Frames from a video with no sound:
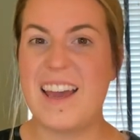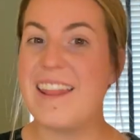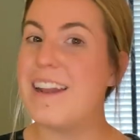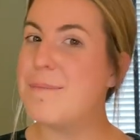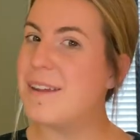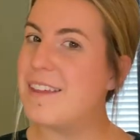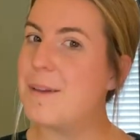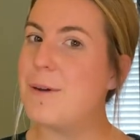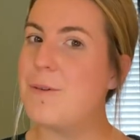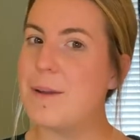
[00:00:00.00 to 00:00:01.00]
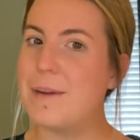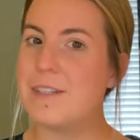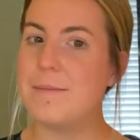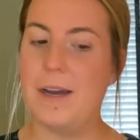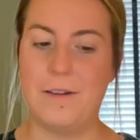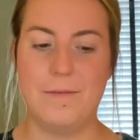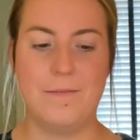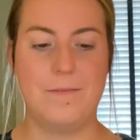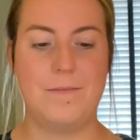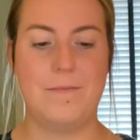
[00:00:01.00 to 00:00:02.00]
And then I'm gonna think about what I might smell.
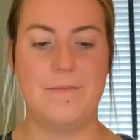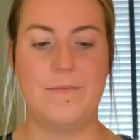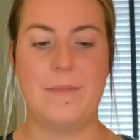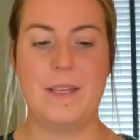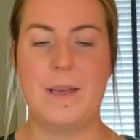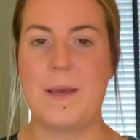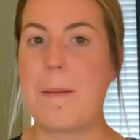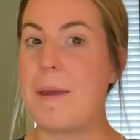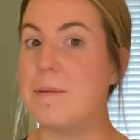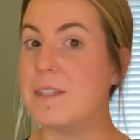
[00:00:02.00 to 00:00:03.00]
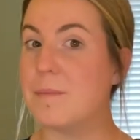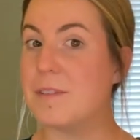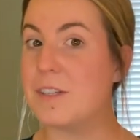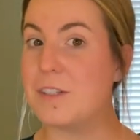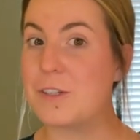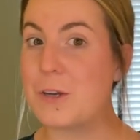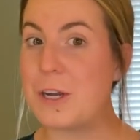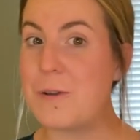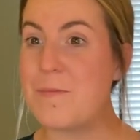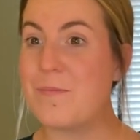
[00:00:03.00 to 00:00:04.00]
Maybe some
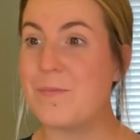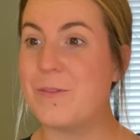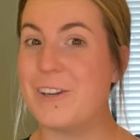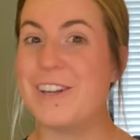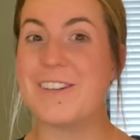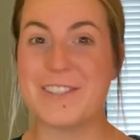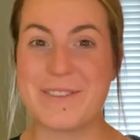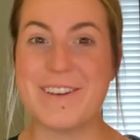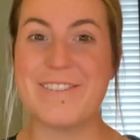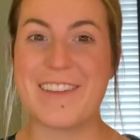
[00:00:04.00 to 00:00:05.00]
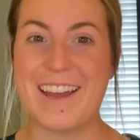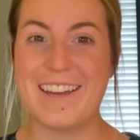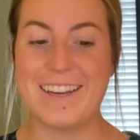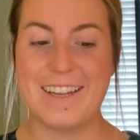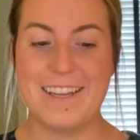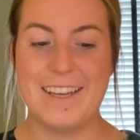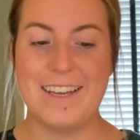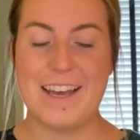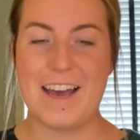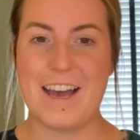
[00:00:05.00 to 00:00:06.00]
sunscreen. We all know the smell of that.
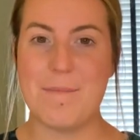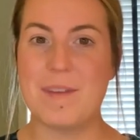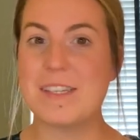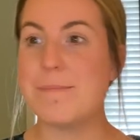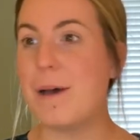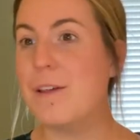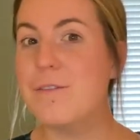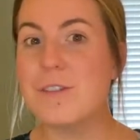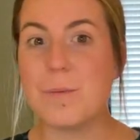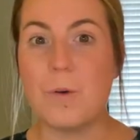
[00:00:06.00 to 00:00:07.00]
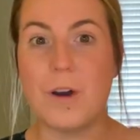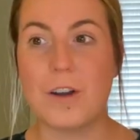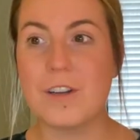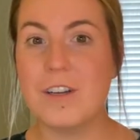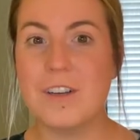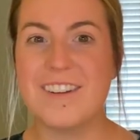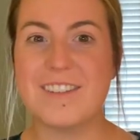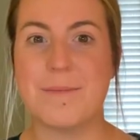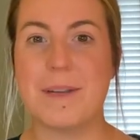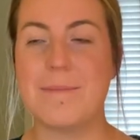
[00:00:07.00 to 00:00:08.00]
The smell of some water.
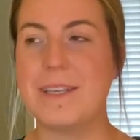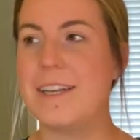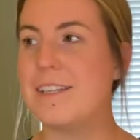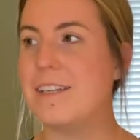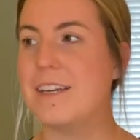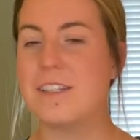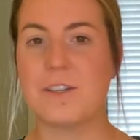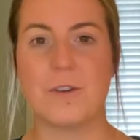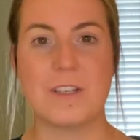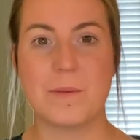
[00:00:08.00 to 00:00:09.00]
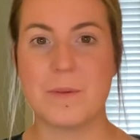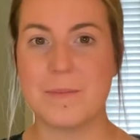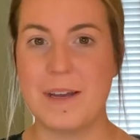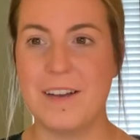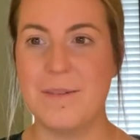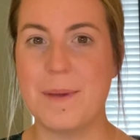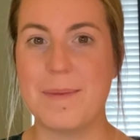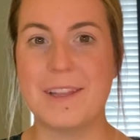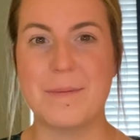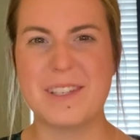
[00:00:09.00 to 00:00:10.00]
Sometimes it has a nice crisp smell, maybe
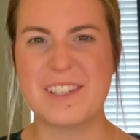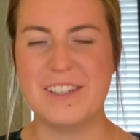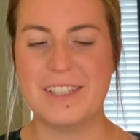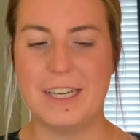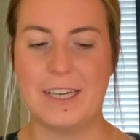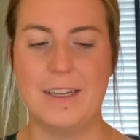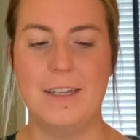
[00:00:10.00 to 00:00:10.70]
a little bit salty.